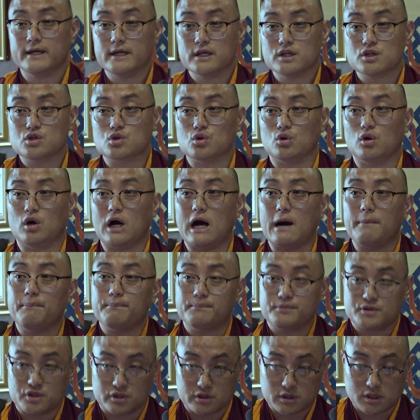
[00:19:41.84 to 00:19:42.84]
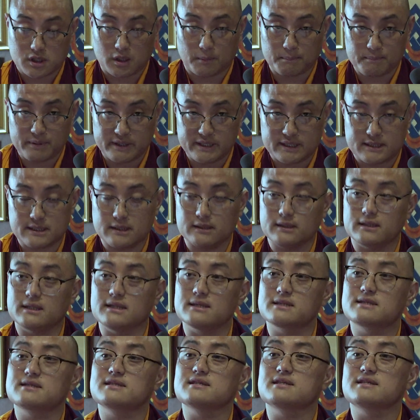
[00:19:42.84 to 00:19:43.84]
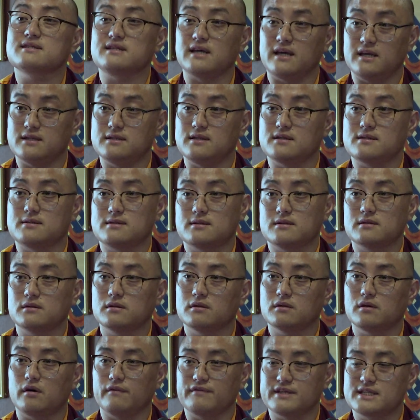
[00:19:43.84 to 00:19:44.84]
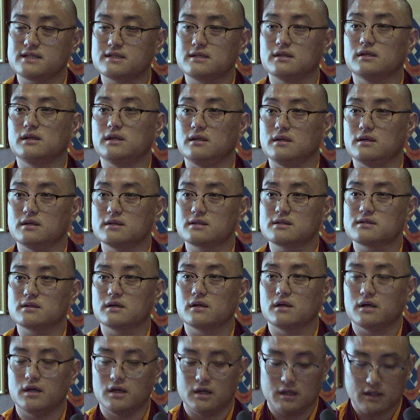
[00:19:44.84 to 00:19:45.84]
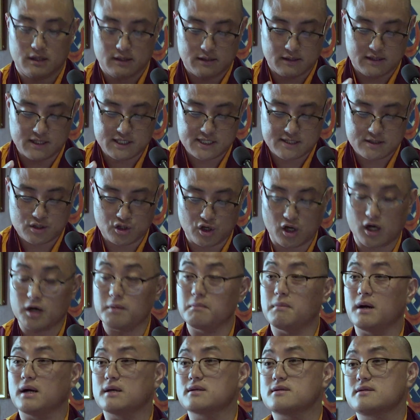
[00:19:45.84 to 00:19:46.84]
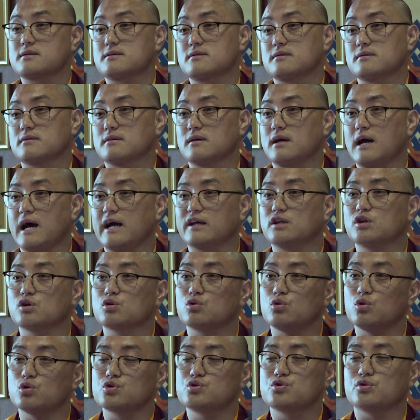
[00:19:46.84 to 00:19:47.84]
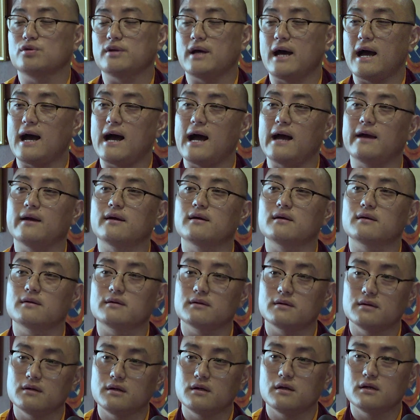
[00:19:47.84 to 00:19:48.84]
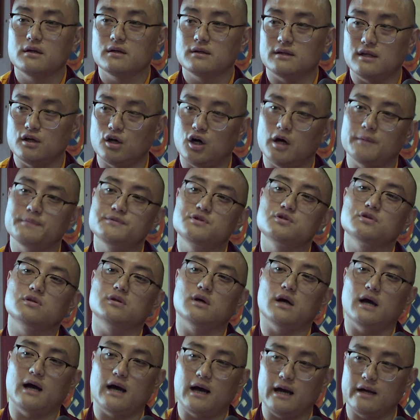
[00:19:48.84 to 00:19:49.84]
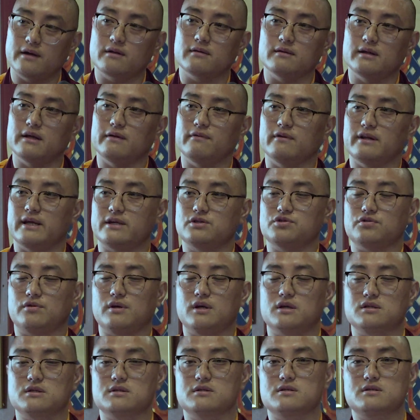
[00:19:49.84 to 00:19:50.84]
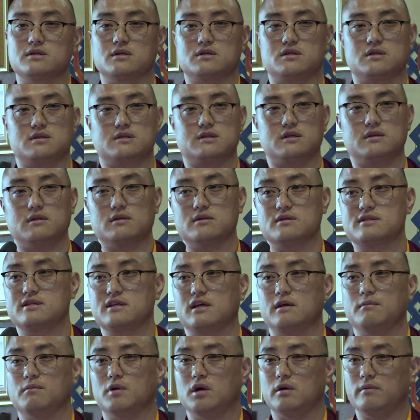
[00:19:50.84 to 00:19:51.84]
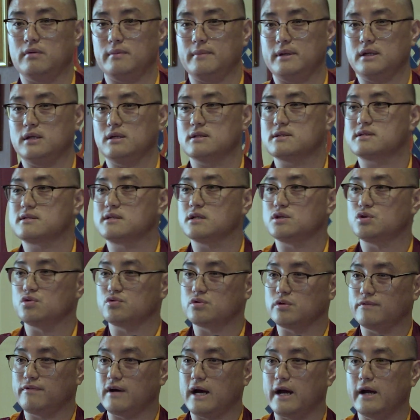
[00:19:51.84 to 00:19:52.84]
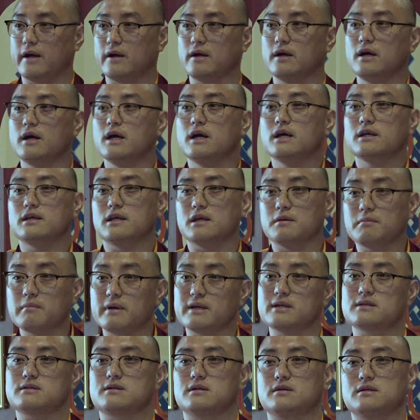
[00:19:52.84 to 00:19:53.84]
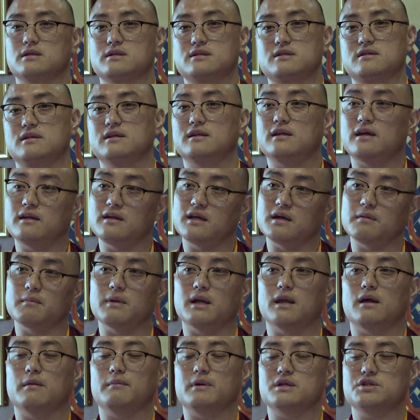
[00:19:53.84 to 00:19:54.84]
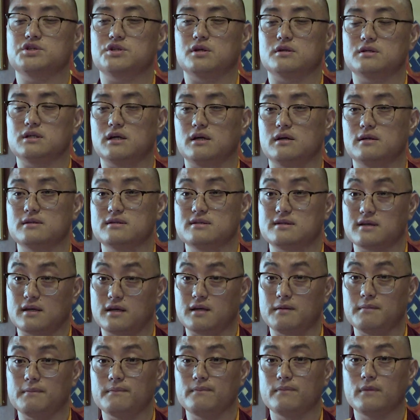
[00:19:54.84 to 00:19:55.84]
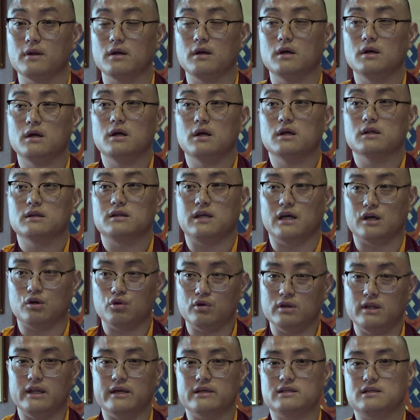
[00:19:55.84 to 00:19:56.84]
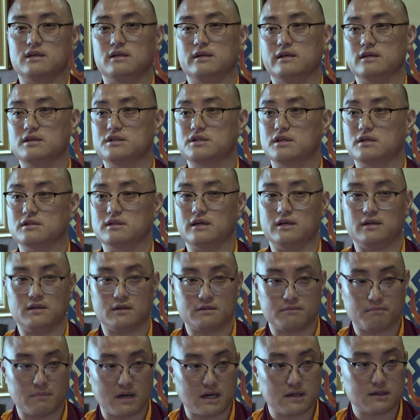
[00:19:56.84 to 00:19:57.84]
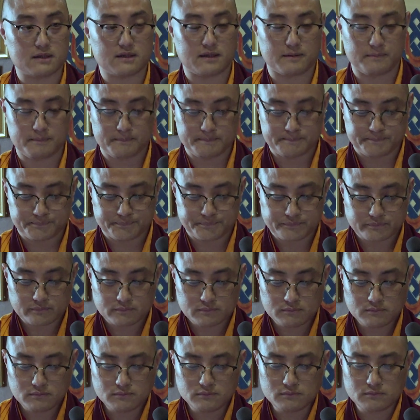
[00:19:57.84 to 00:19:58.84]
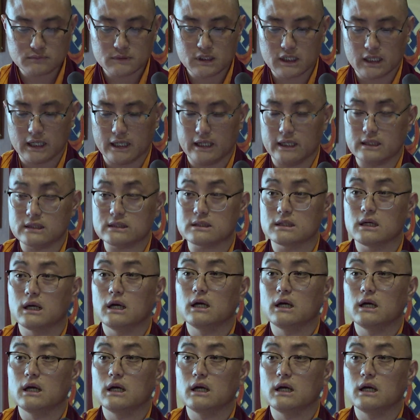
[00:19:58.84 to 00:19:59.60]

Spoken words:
So after completing these stages of studies, these young monks either go to the opt to the higher level education, such as in Sikkim Government Institute of Higher Nyingma Studies, Didan Nyingma Lama Sheda in Sikkim, Thegui Leksheling Sheda in Martam, and